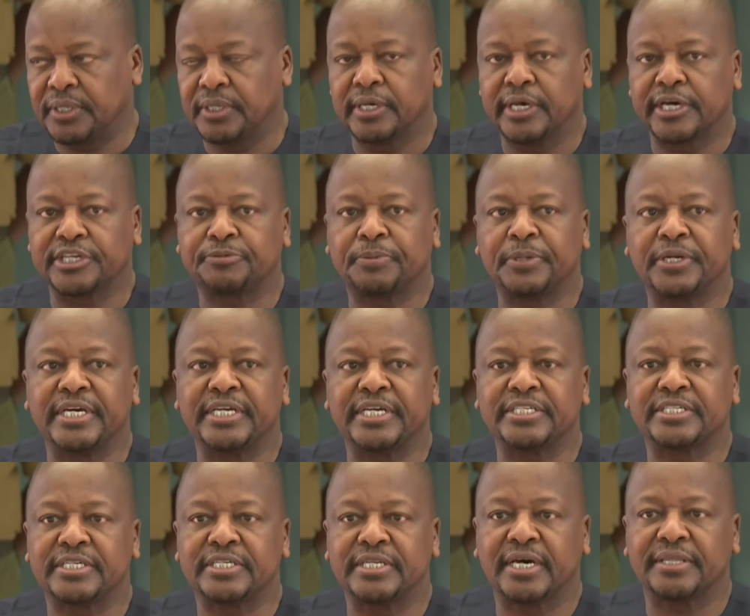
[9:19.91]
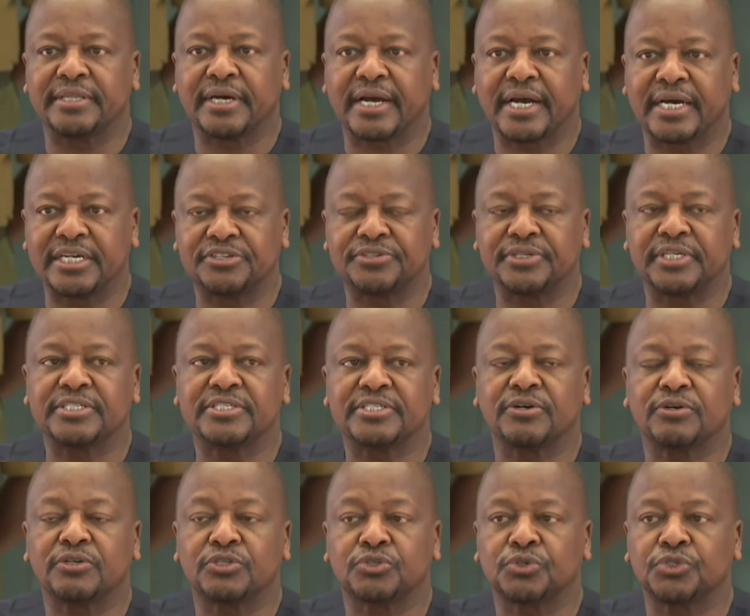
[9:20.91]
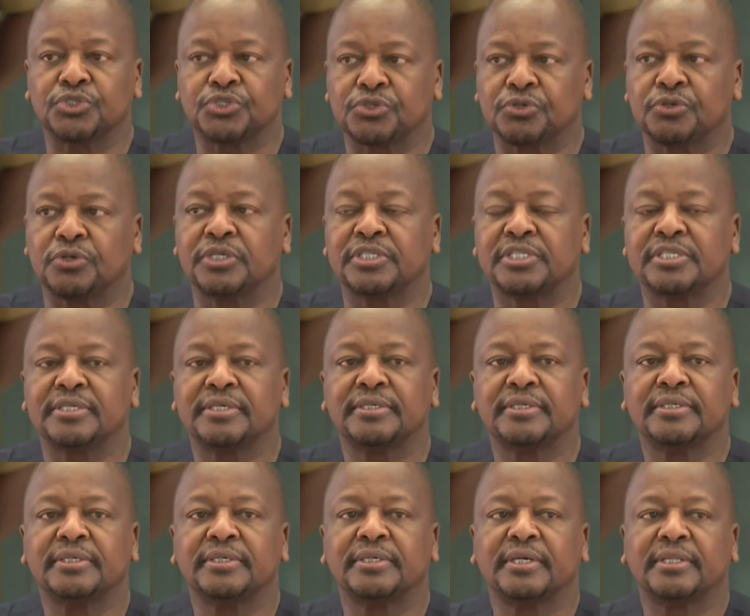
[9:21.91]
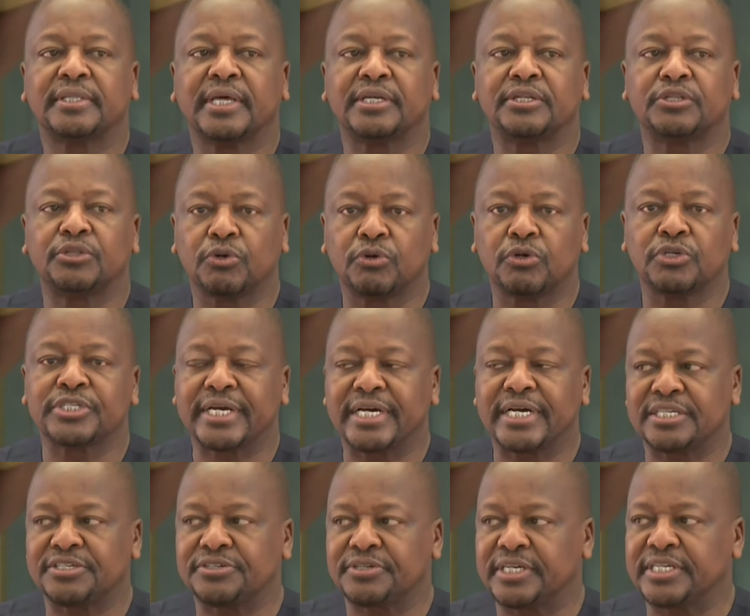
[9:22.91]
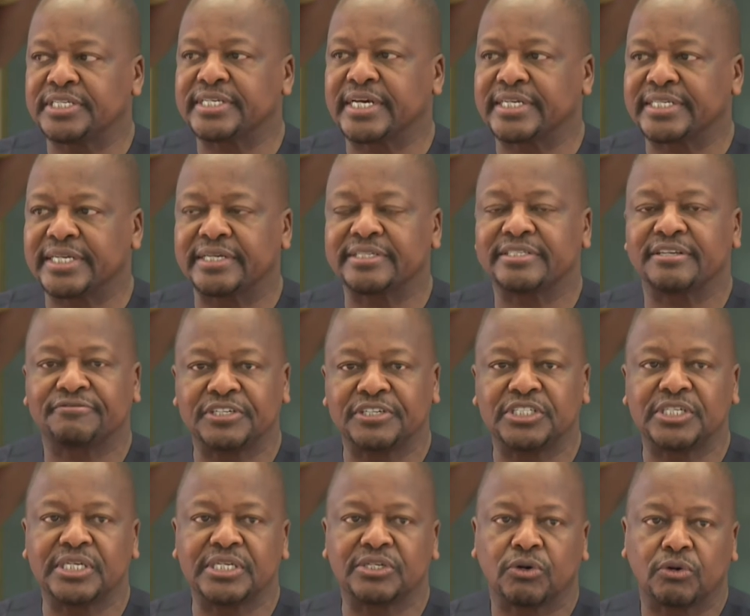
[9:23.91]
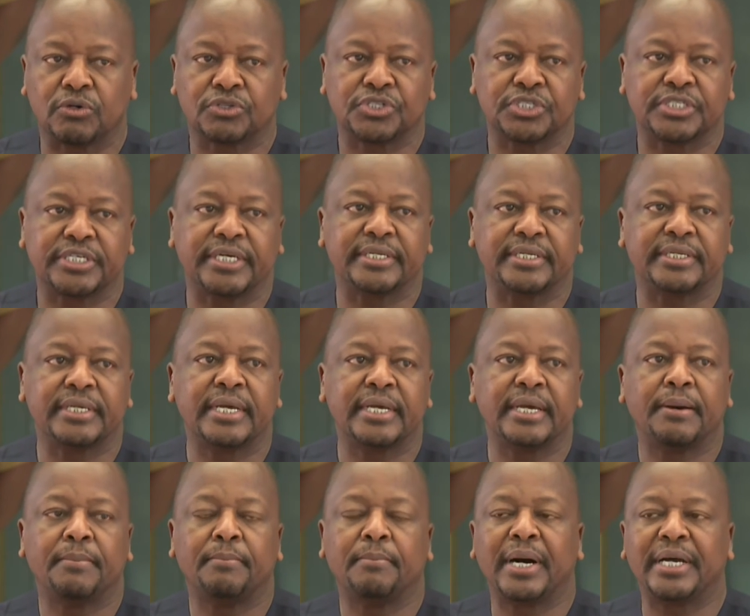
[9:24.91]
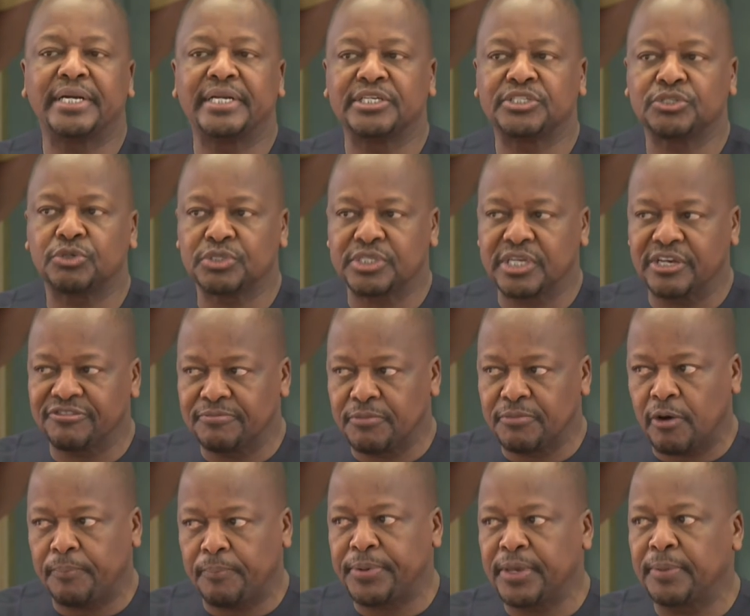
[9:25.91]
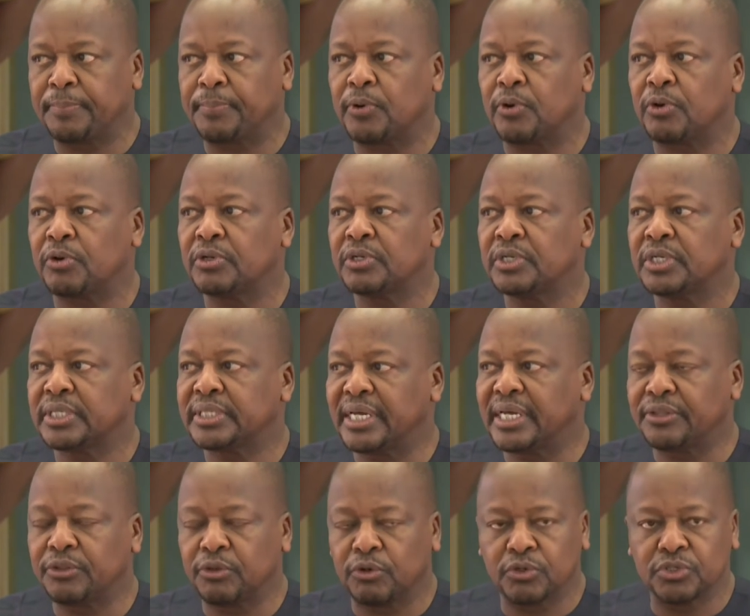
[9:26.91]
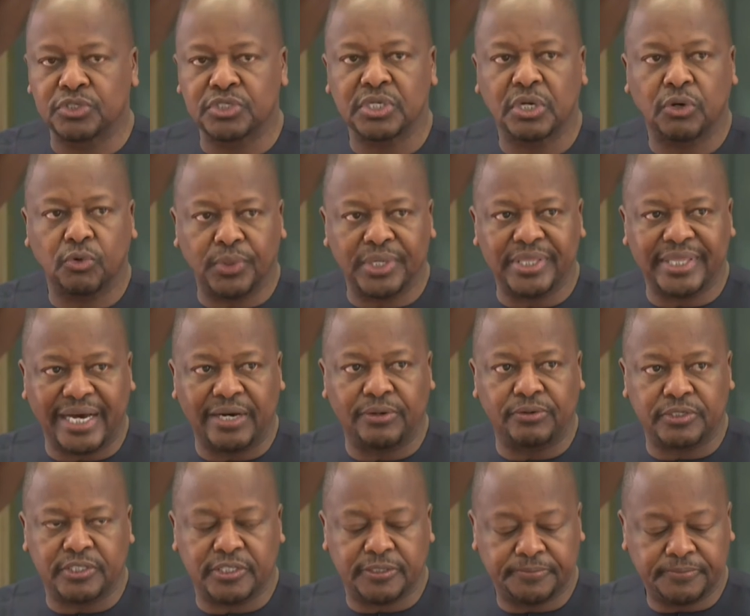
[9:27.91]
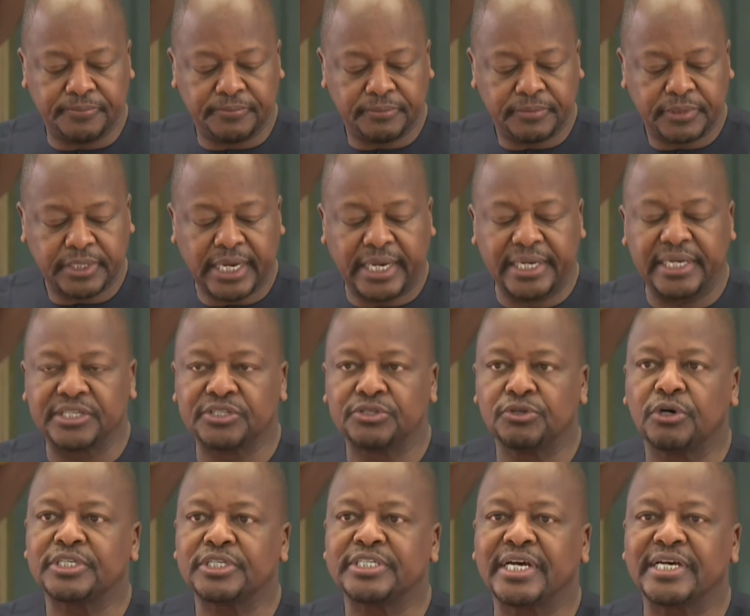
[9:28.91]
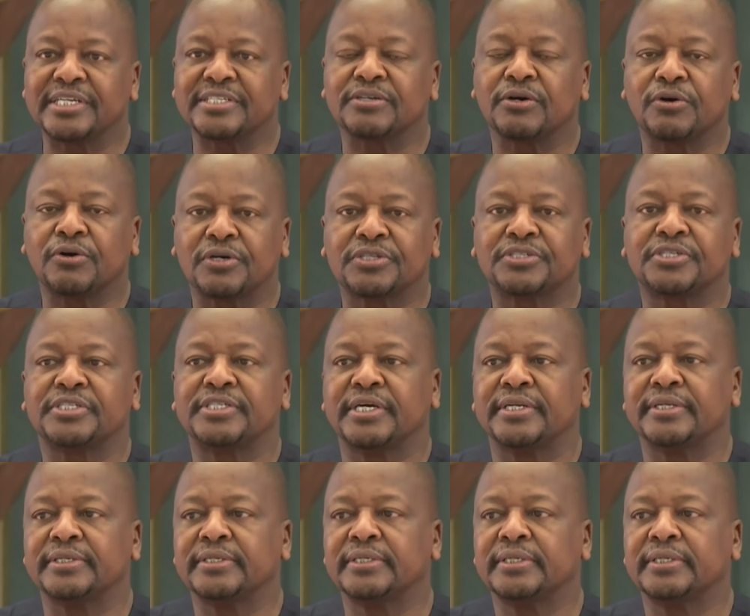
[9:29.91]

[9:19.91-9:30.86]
Experience in other countries also showed that those countries that had sufficient oxygen managed to save more people than those without. And it's not just oxygen,